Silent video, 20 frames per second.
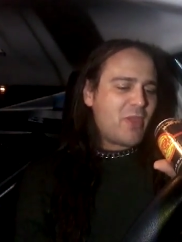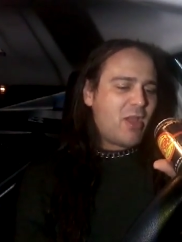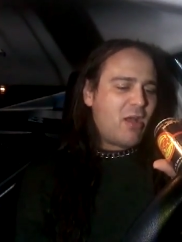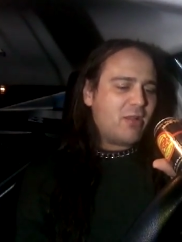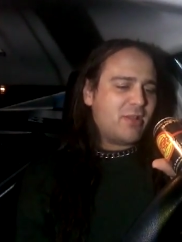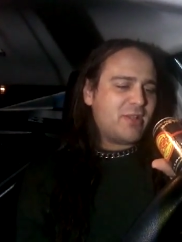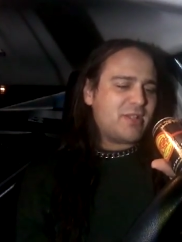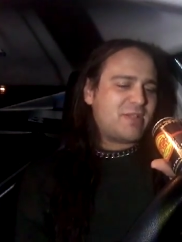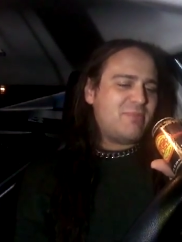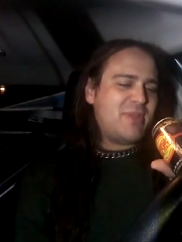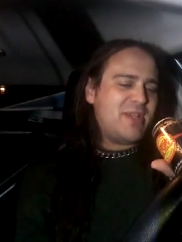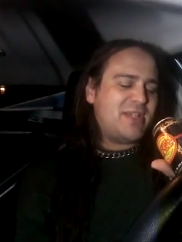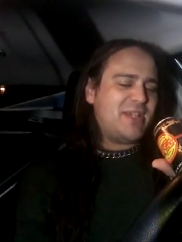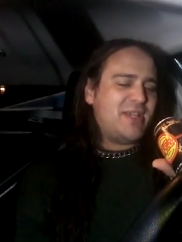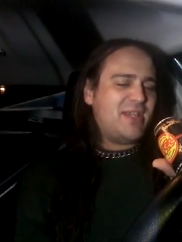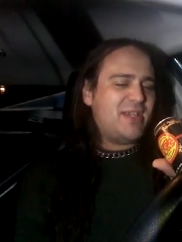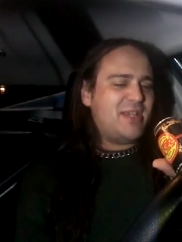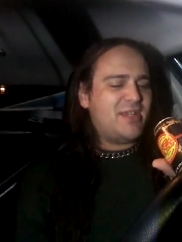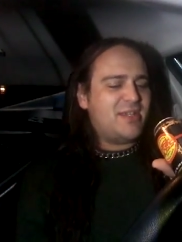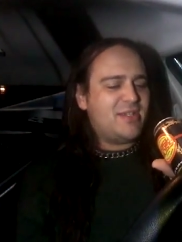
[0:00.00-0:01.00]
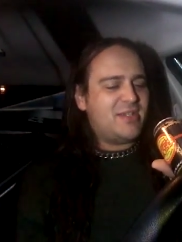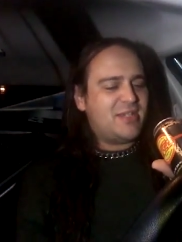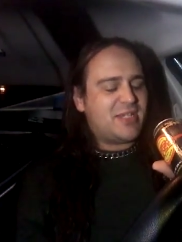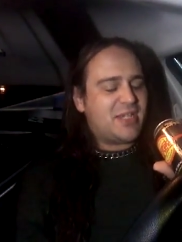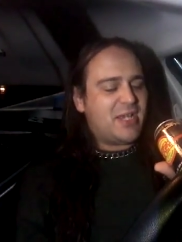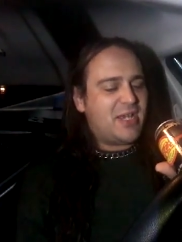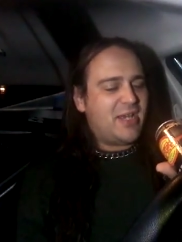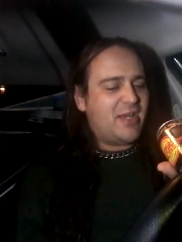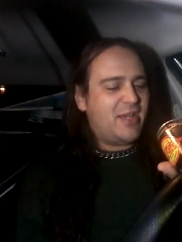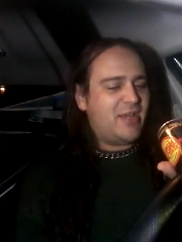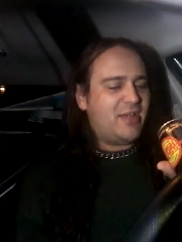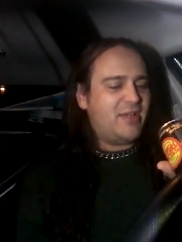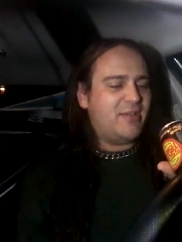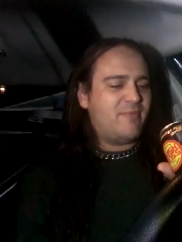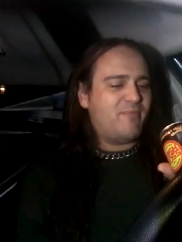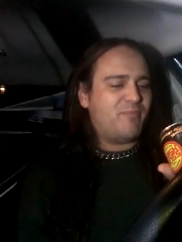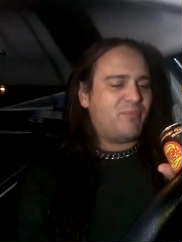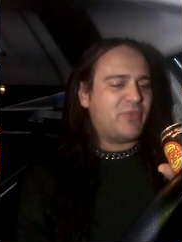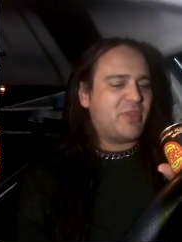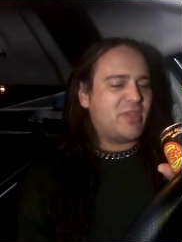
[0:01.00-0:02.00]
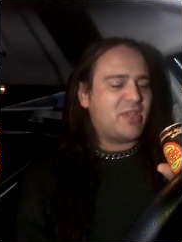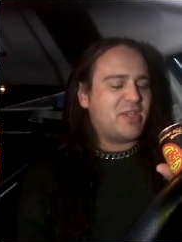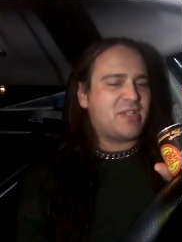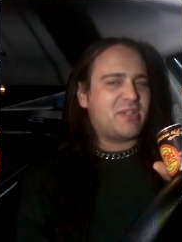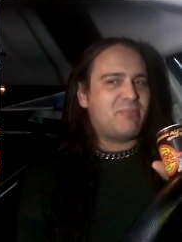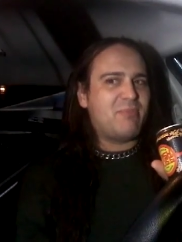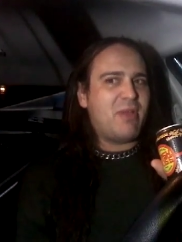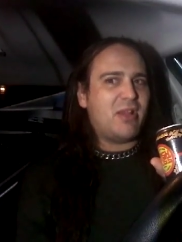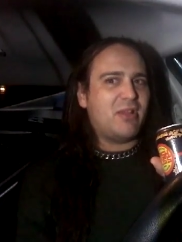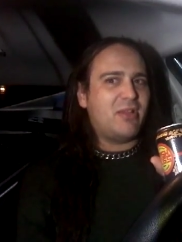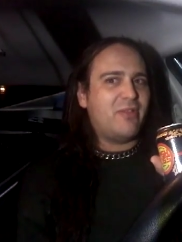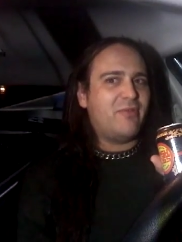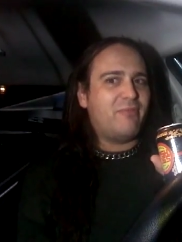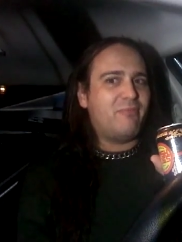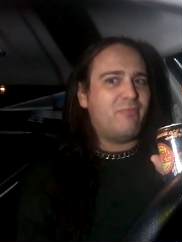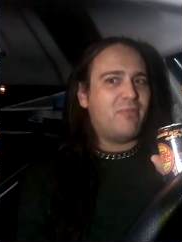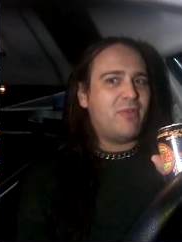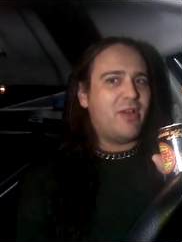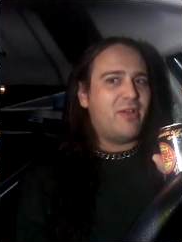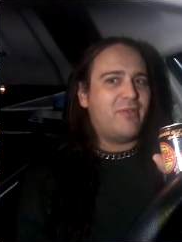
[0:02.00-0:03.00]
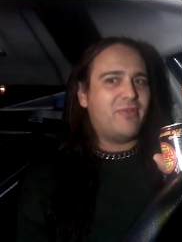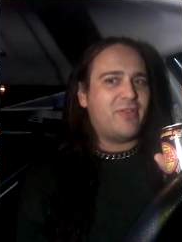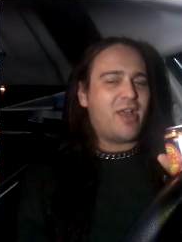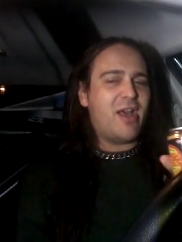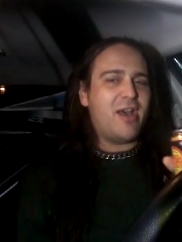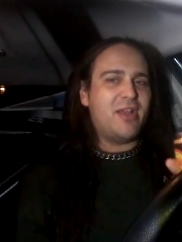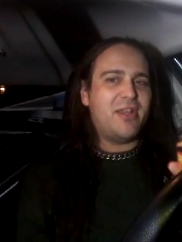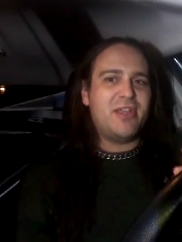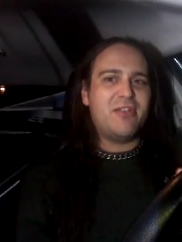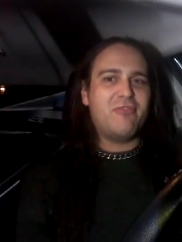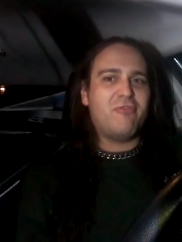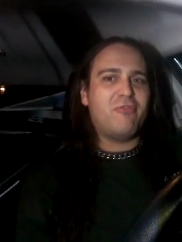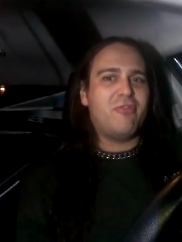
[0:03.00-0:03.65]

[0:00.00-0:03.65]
All it's missing is the smell of cutting